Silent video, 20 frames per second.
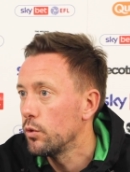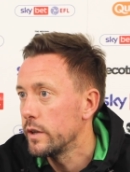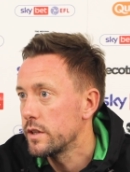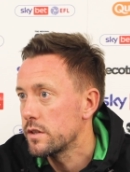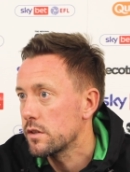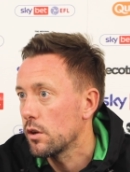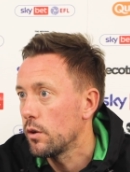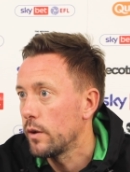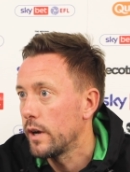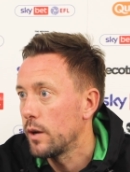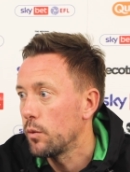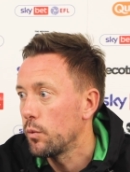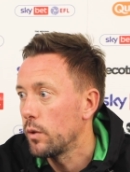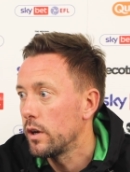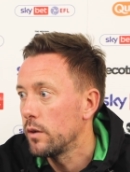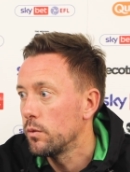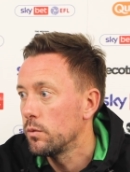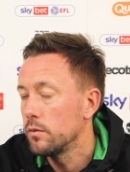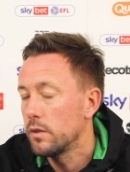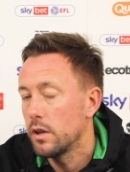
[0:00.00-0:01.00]
always go
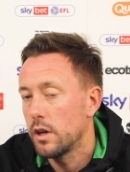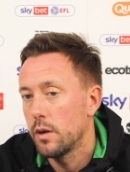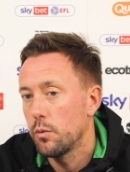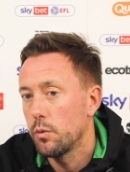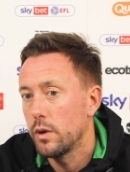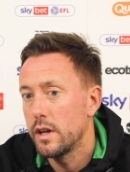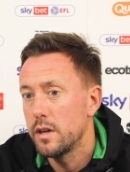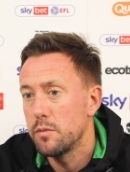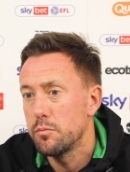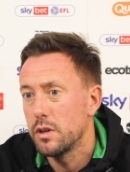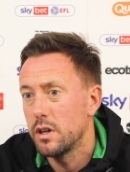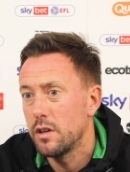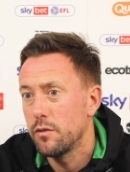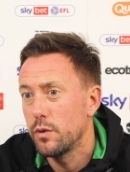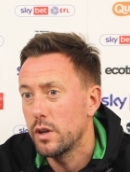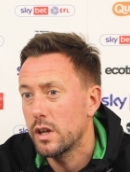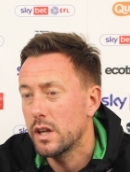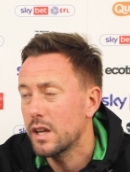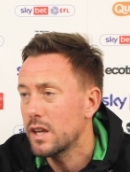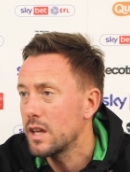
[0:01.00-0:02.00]
our, our way, but if
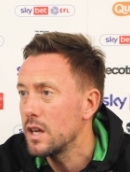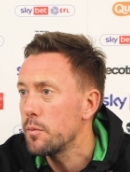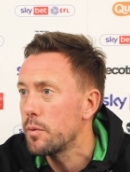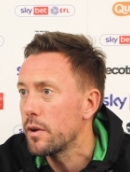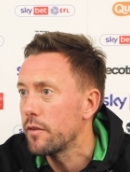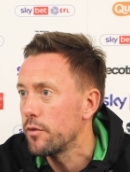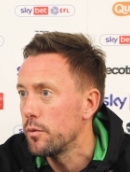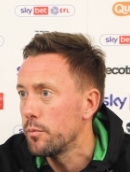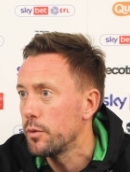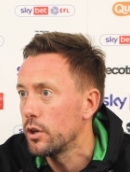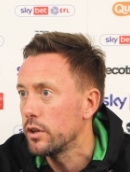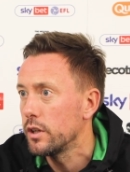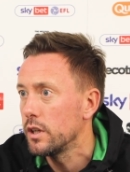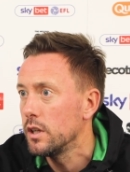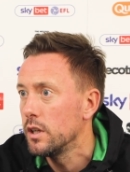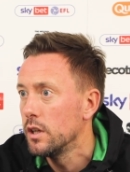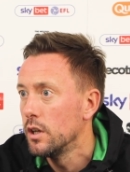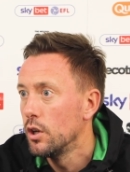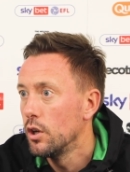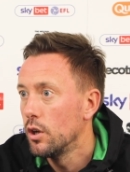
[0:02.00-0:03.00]
we can keep
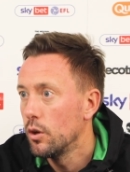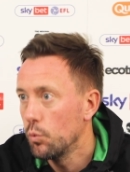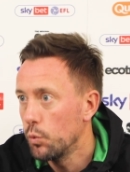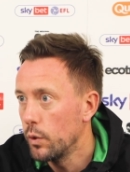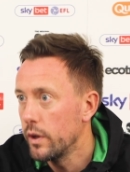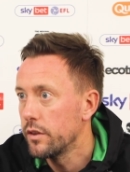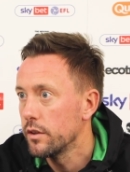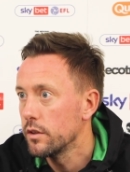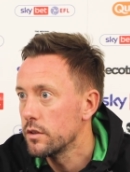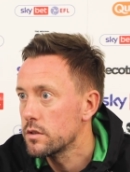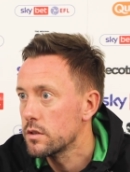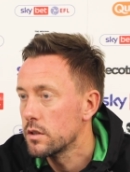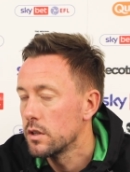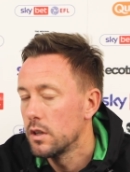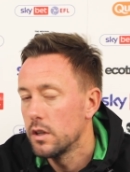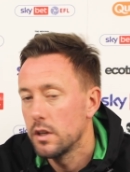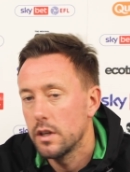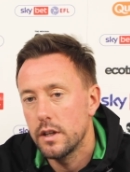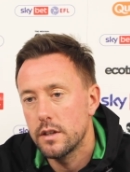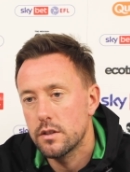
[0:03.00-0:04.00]
everybody with us,
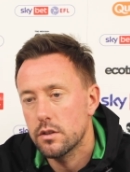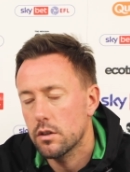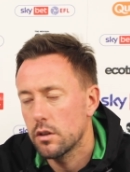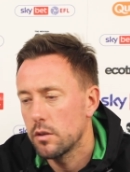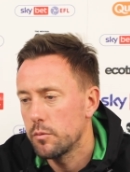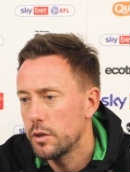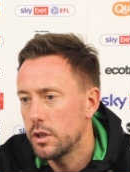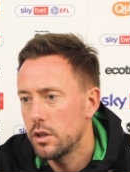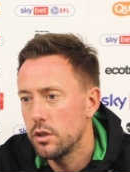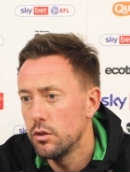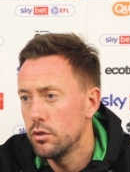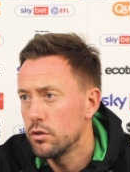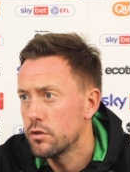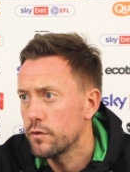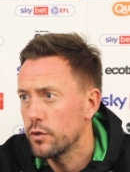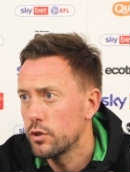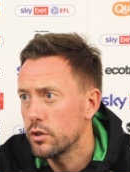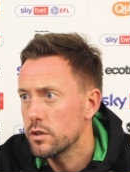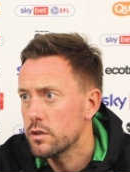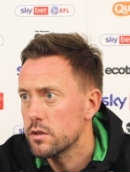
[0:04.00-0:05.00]
it's going to be huge
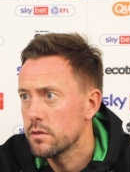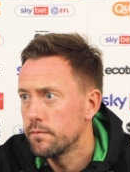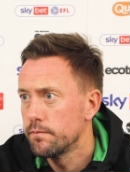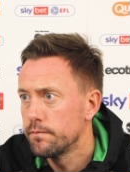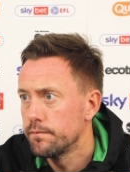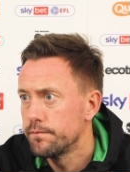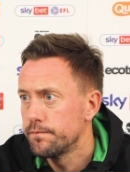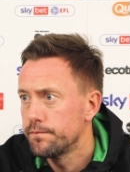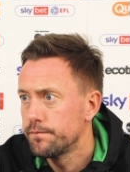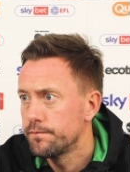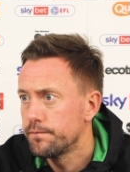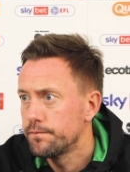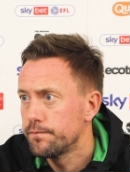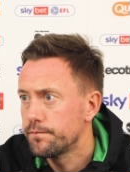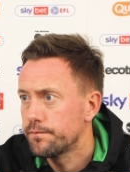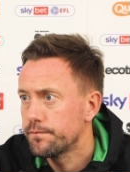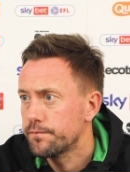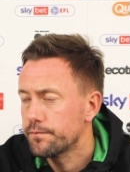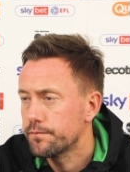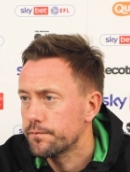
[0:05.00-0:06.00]
for us. It's a
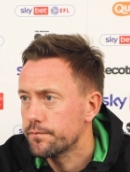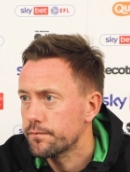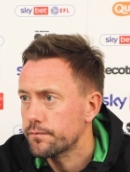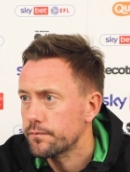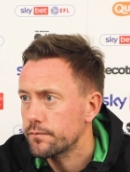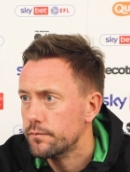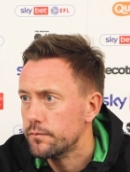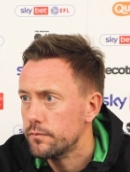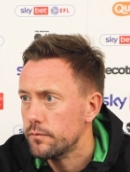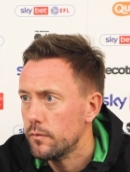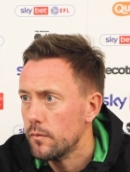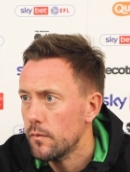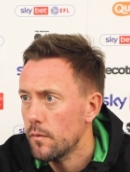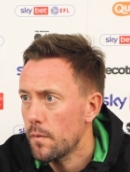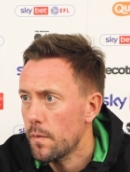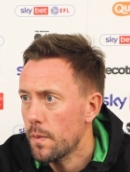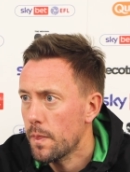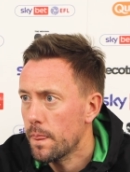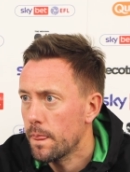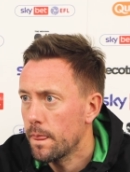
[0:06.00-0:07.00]
massive three points
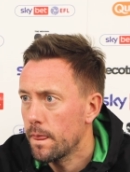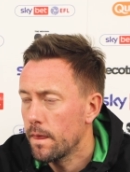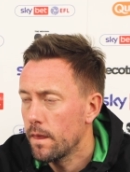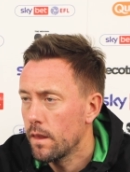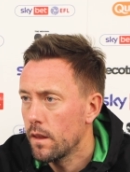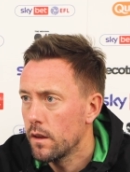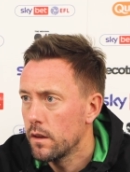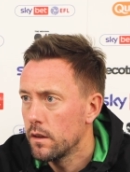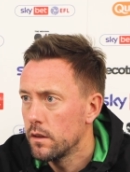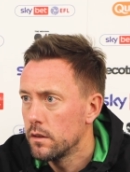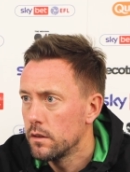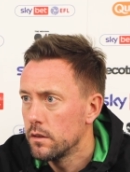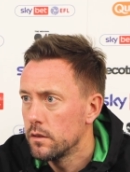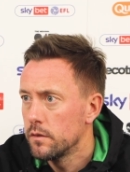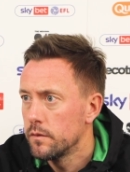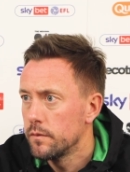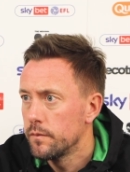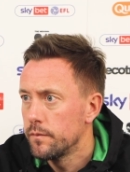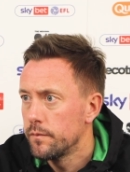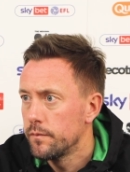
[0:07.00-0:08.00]
and a bit of momentum now
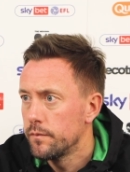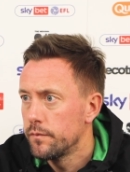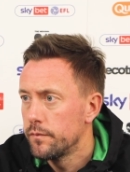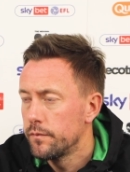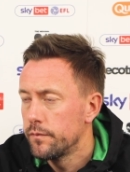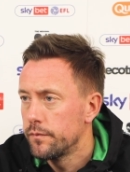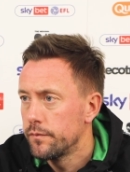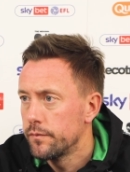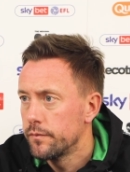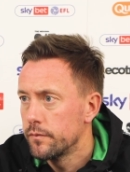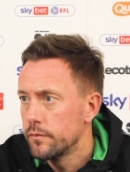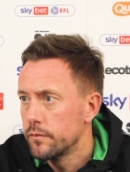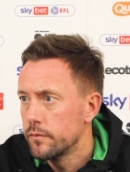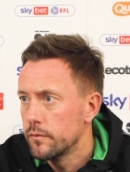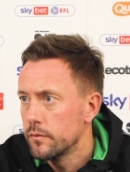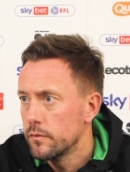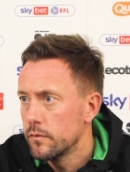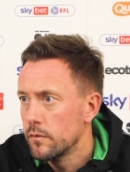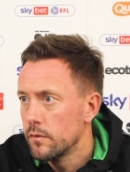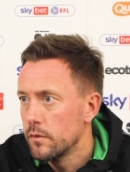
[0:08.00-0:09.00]
to take into Peterborough on
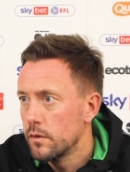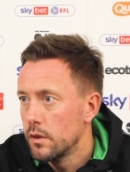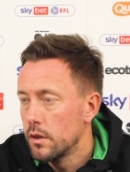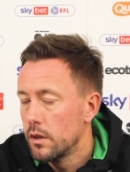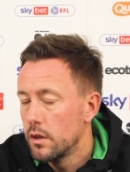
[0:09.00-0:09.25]
Tuesday night.